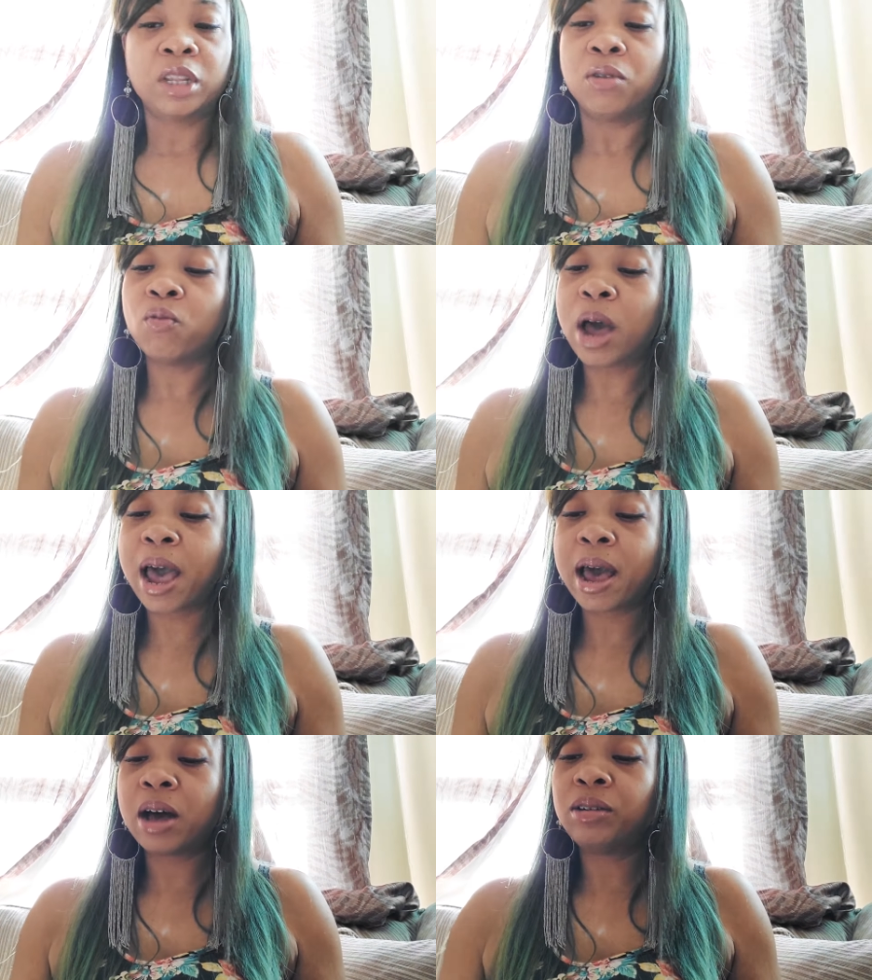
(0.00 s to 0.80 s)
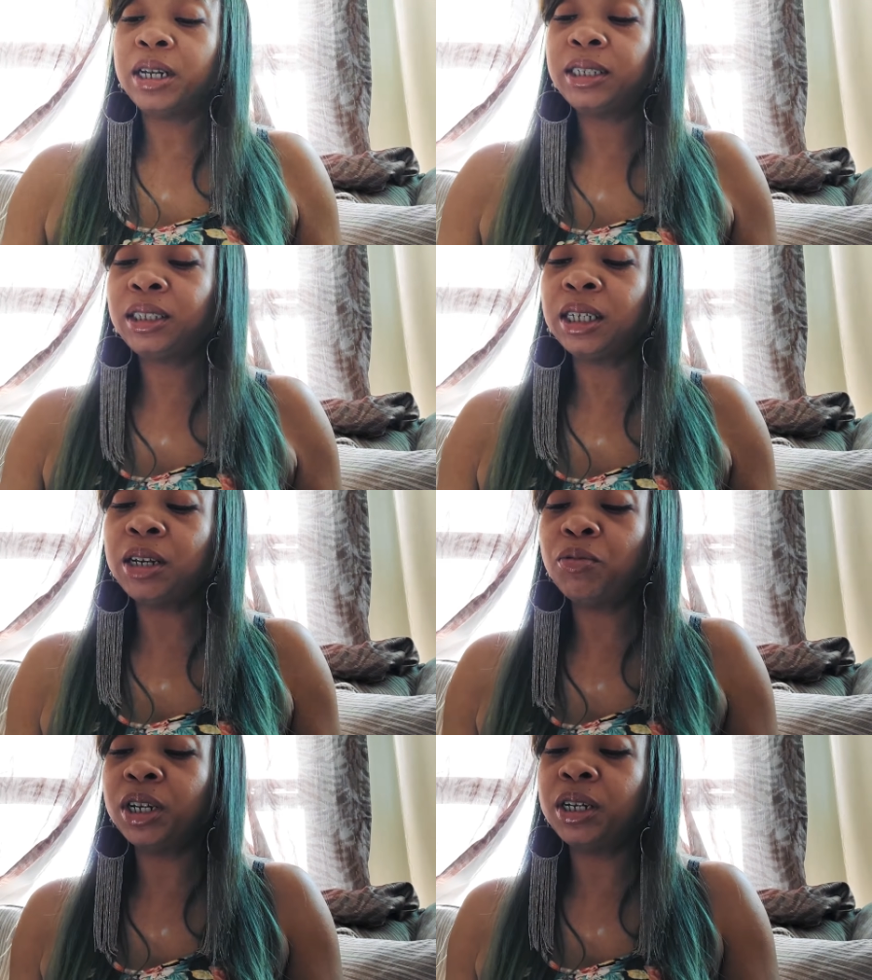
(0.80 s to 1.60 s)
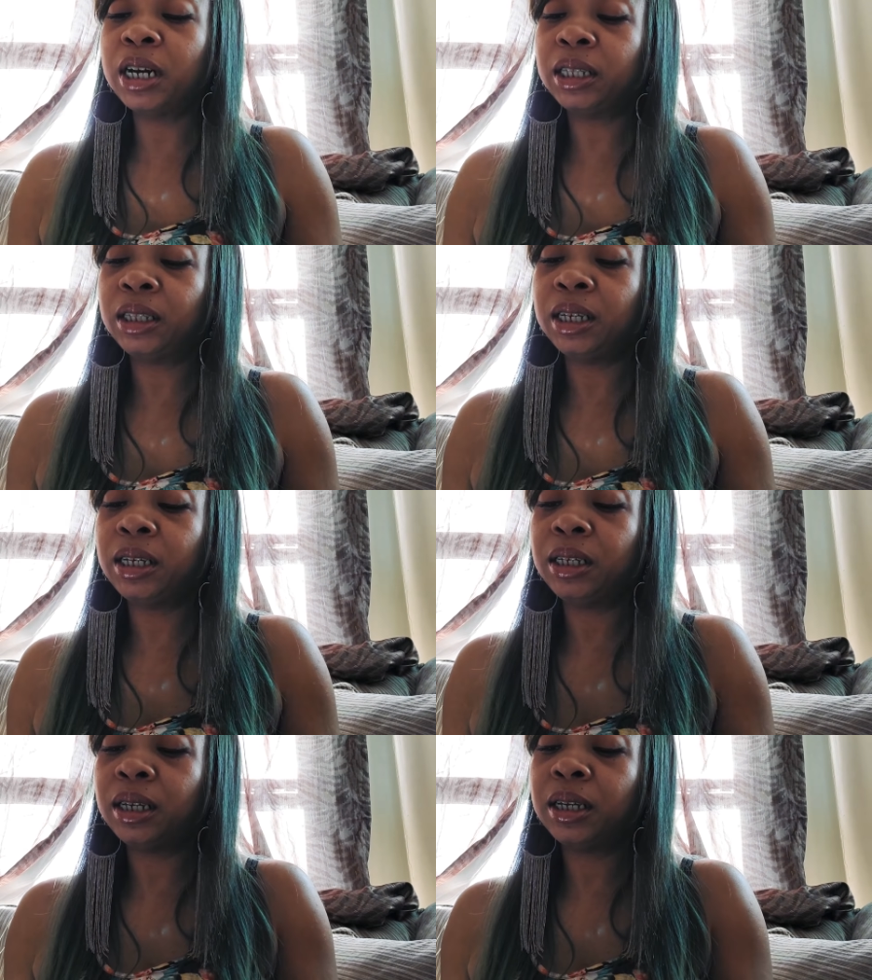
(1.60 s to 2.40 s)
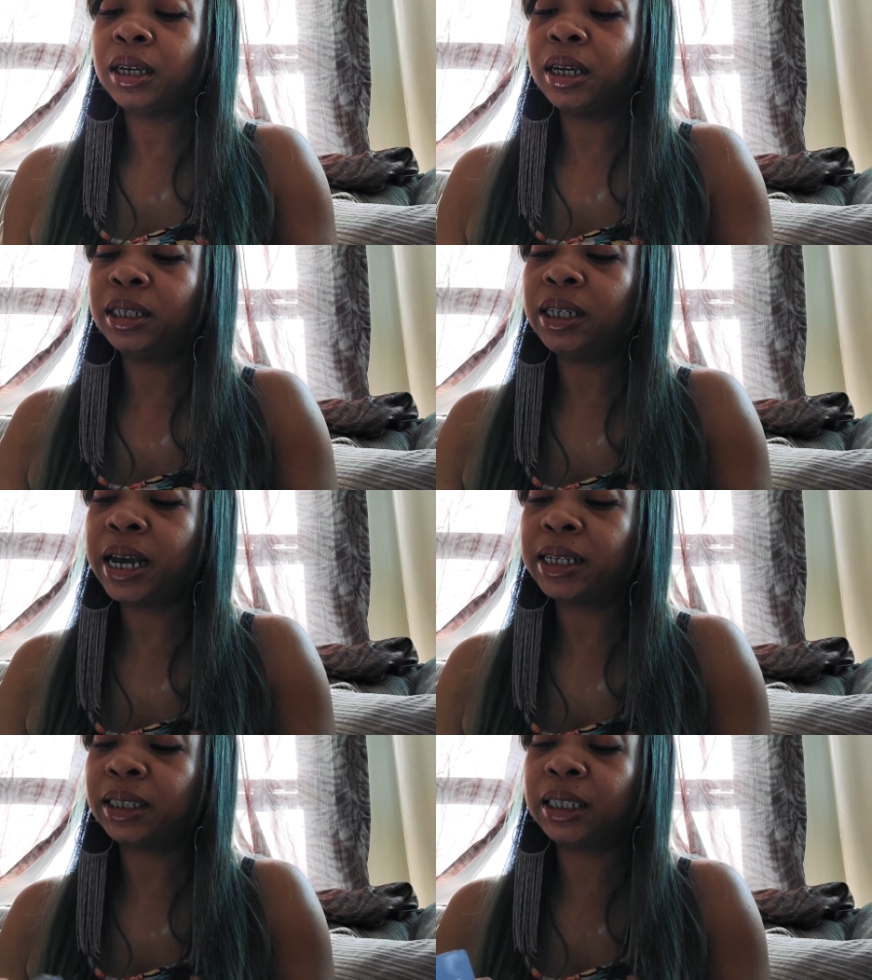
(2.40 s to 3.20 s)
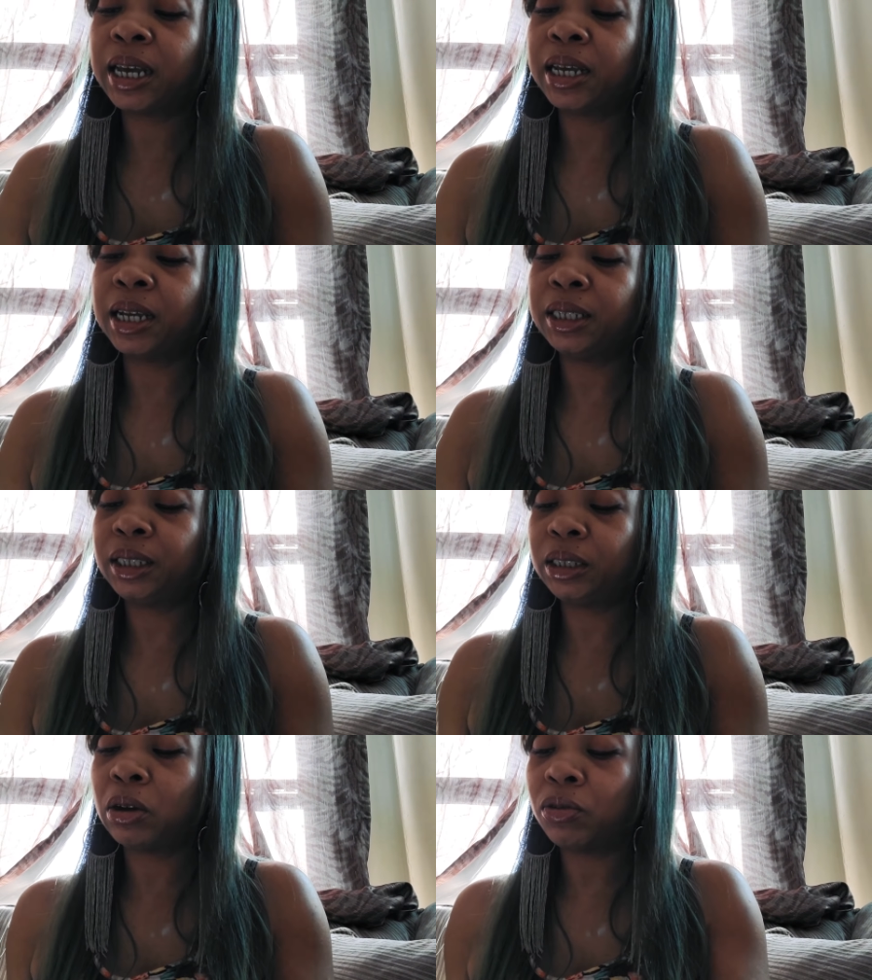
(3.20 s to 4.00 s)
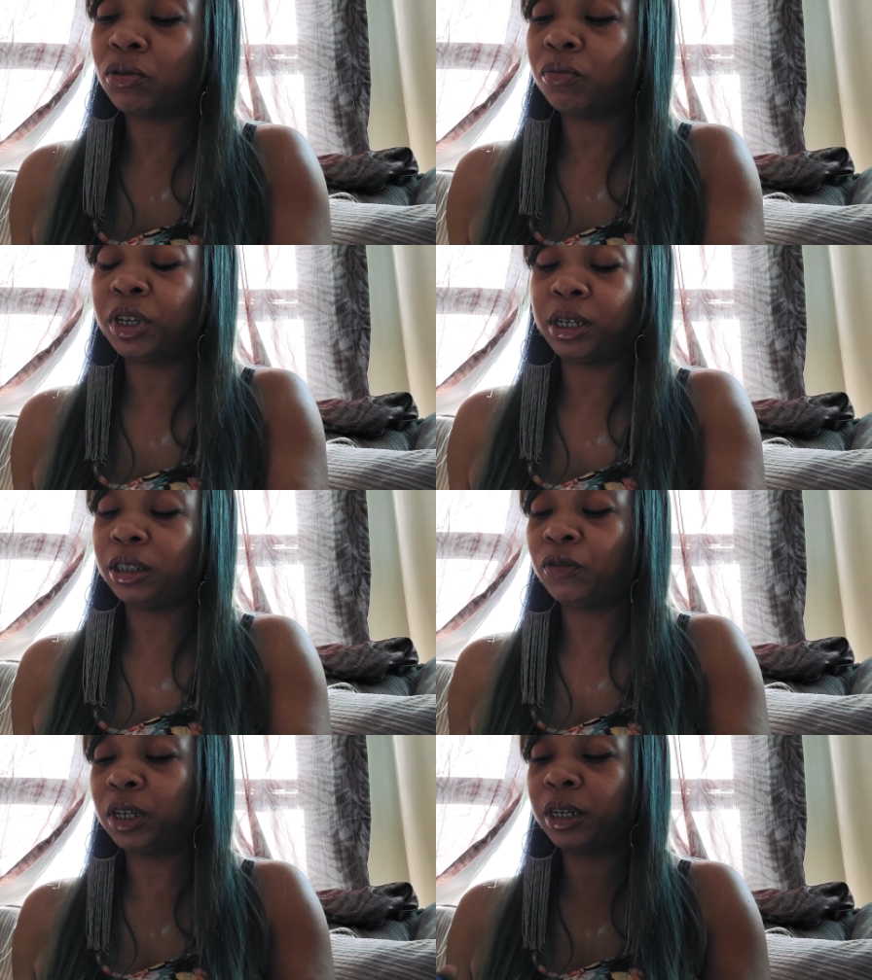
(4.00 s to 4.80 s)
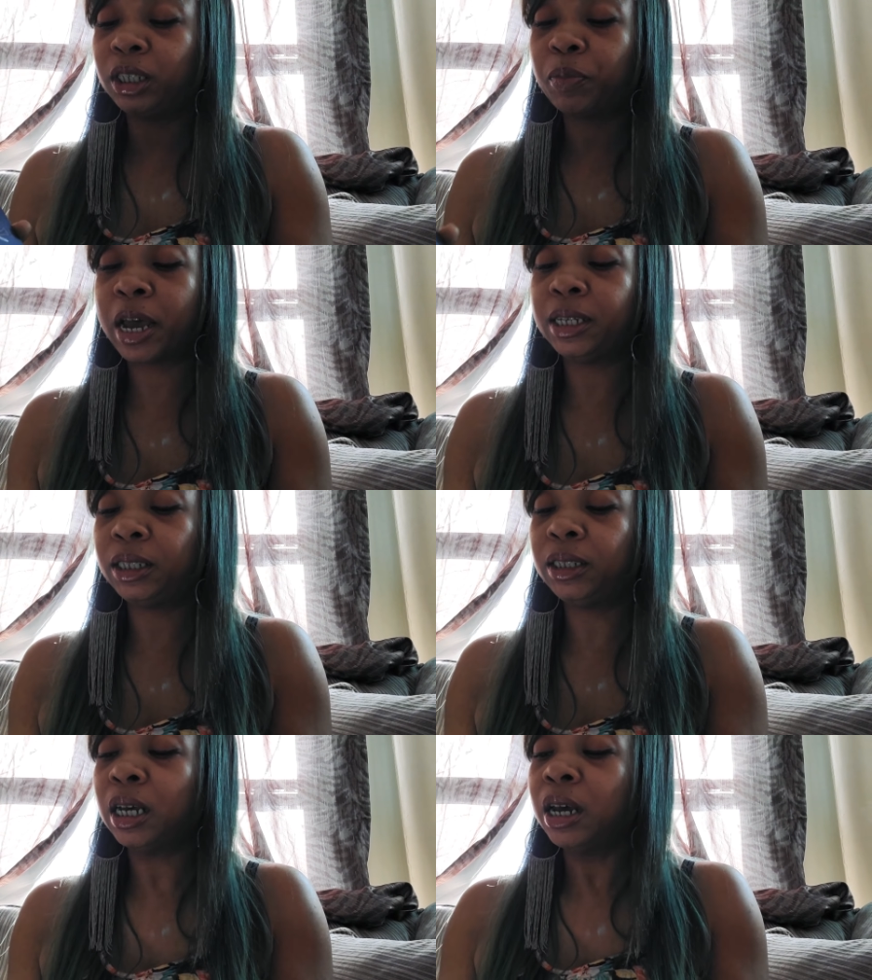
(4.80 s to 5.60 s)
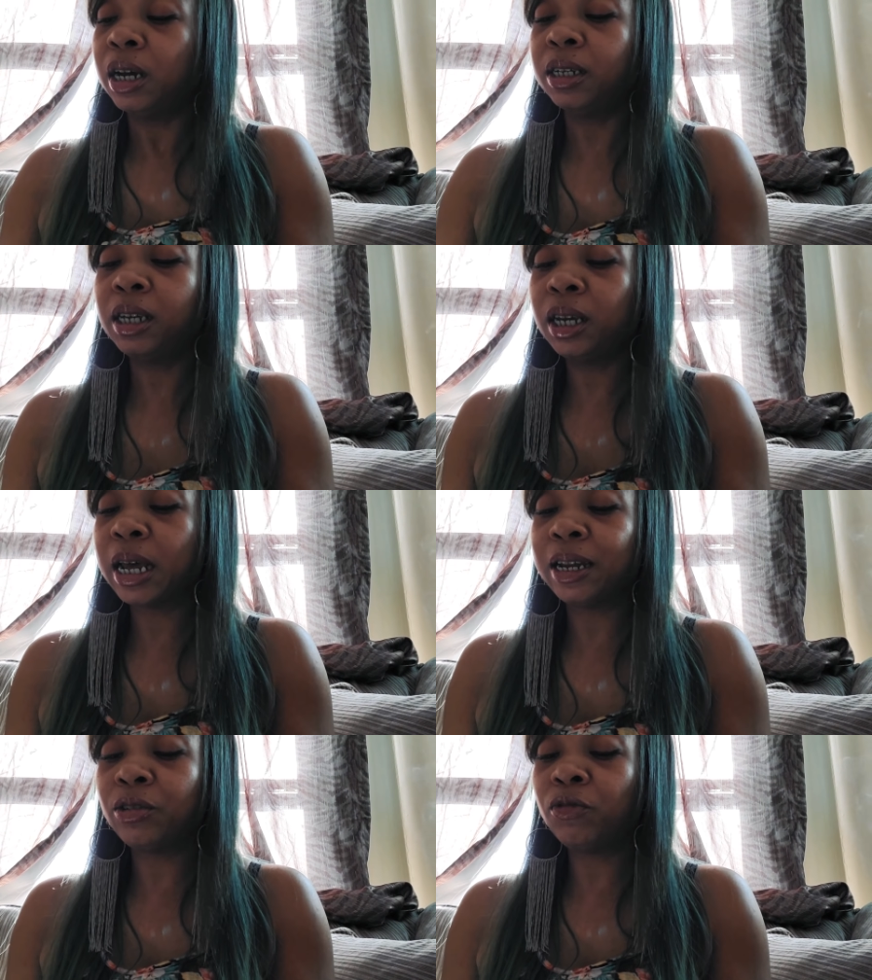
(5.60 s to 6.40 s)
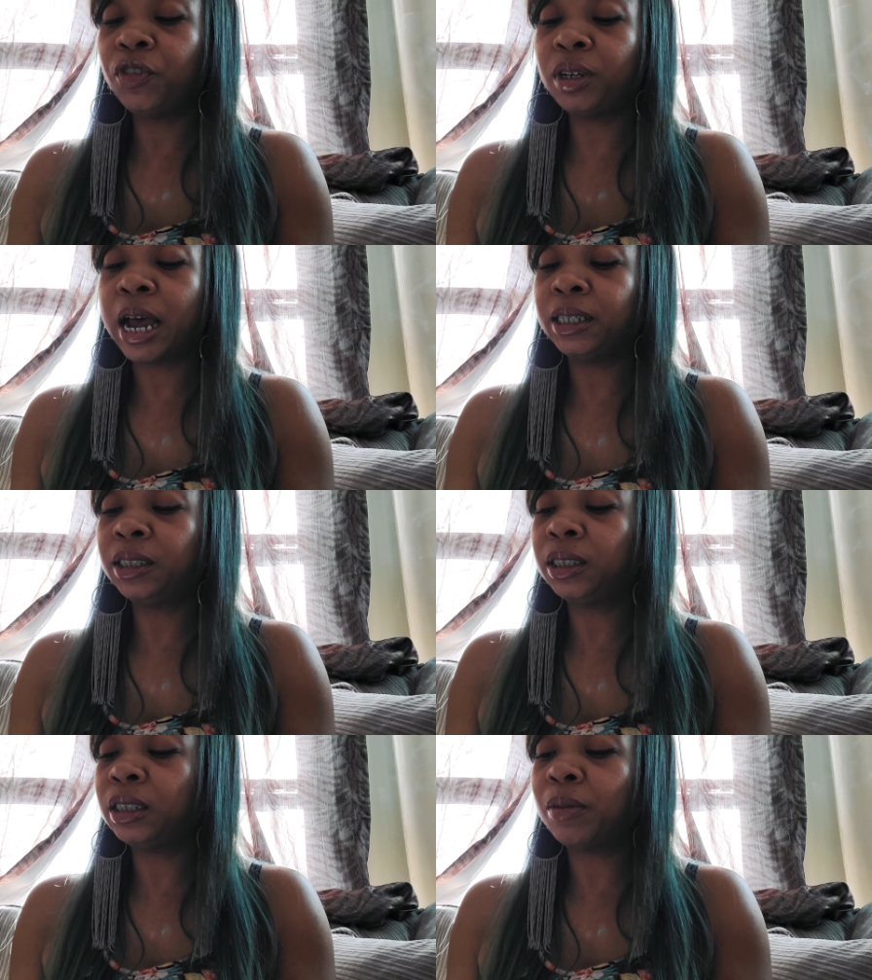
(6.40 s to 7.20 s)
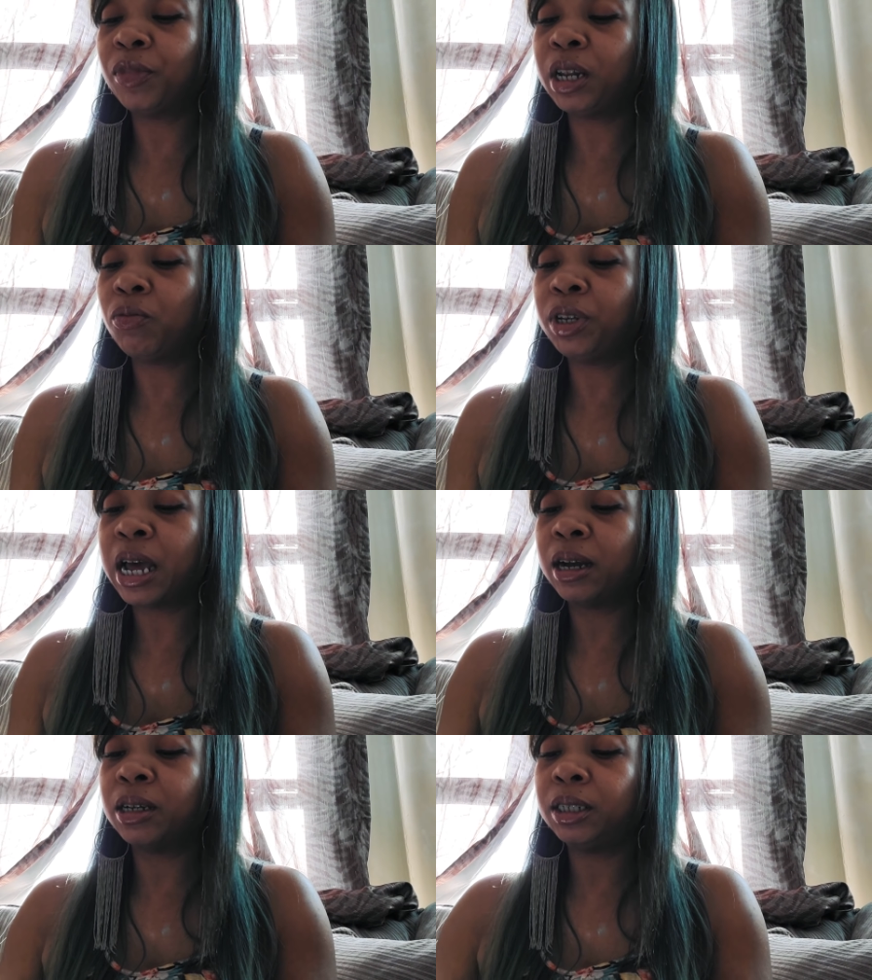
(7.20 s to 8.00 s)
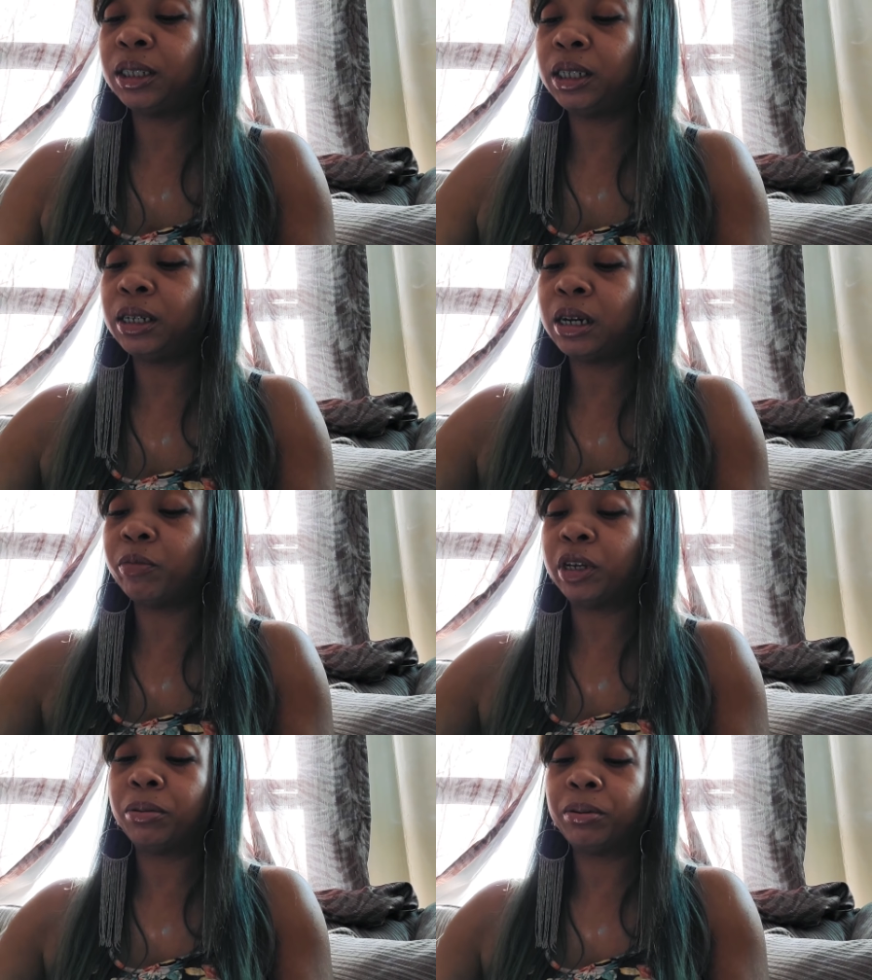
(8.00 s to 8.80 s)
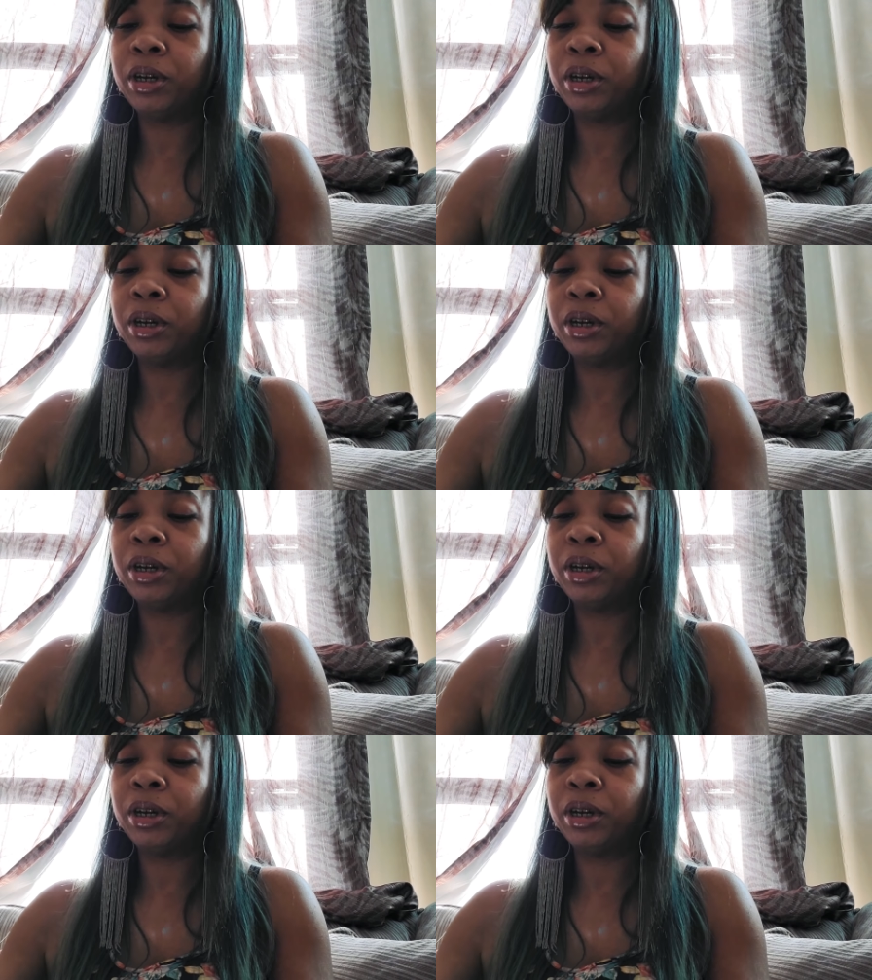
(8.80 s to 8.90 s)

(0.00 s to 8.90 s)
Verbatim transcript: Wow. Let's see what nothing is yet set in stone means for us Pisces. Again, I do feel like this is something that we're not going to see coming.